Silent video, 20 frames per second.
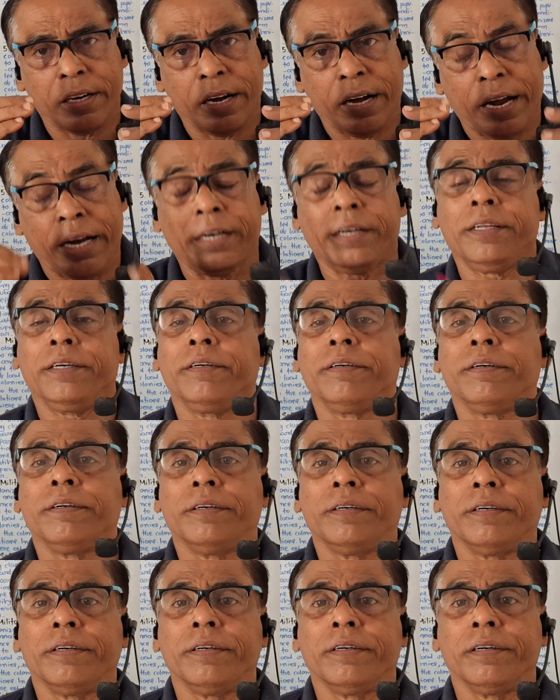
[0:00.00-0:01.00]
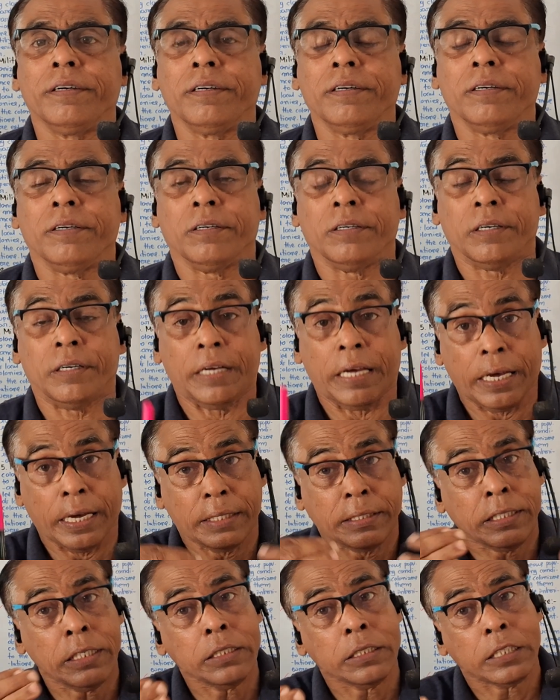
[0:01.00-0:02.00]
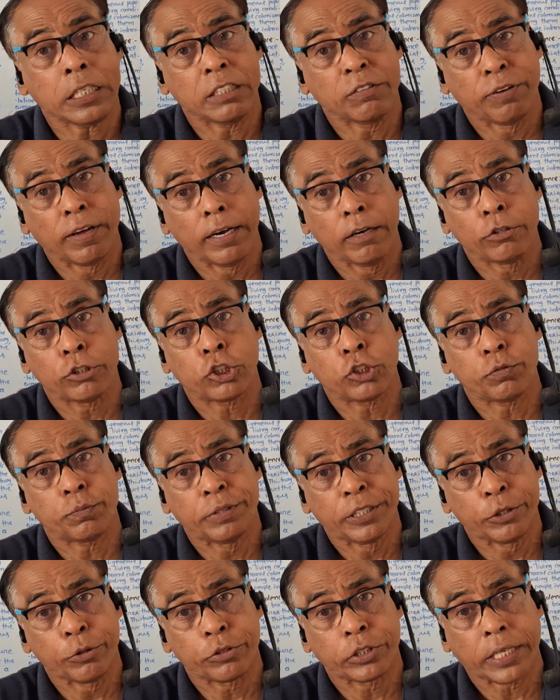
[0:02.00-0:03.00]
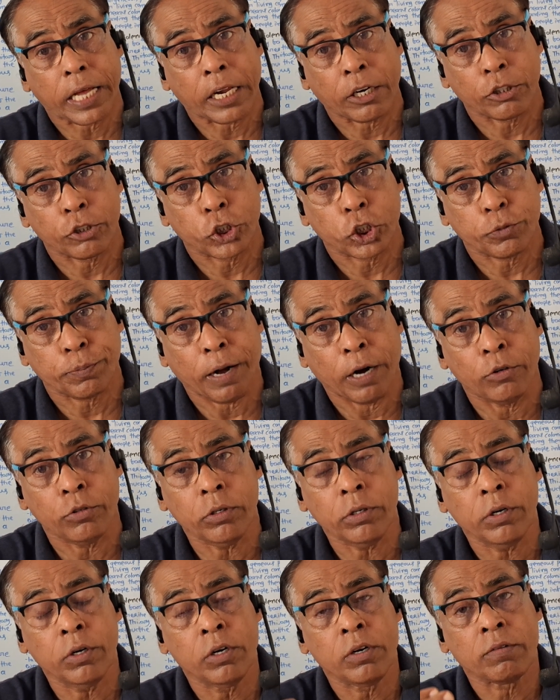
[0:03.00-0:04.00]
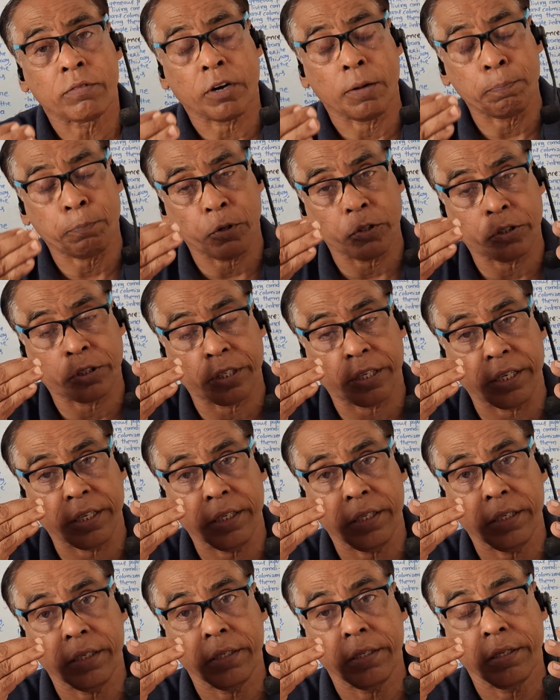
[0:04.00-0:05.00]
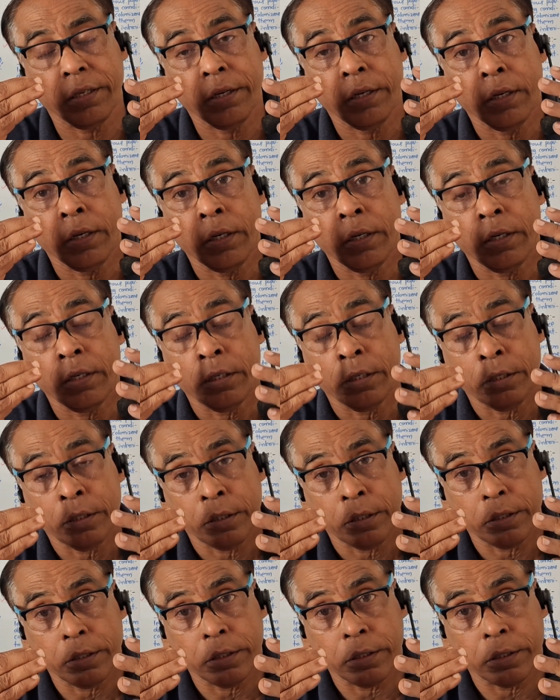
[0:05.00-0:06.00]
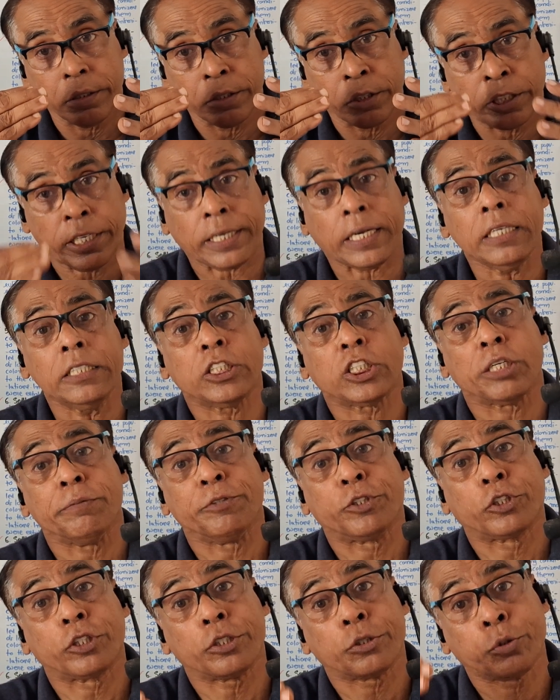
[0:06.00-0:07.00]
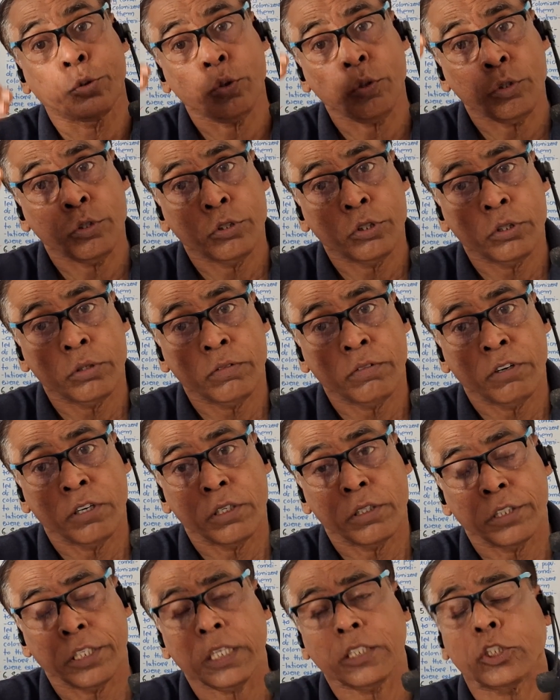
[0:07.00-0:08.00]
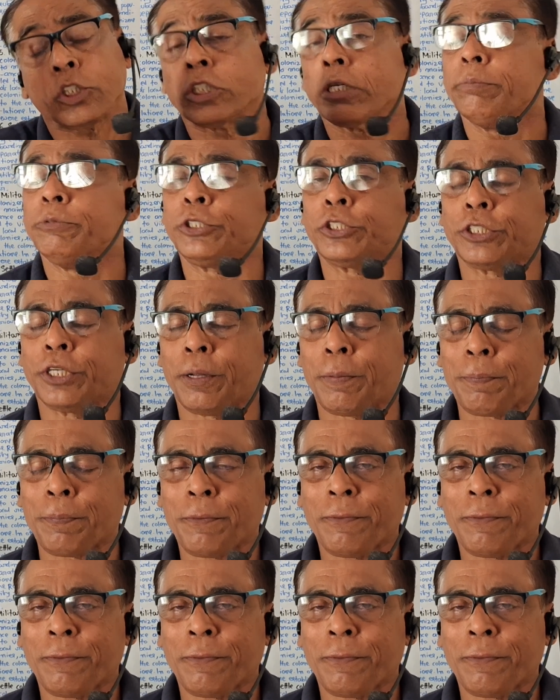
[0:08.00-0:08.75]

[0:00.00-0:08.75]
and ethics and values videos are also found from +3 second semester to 6th semester.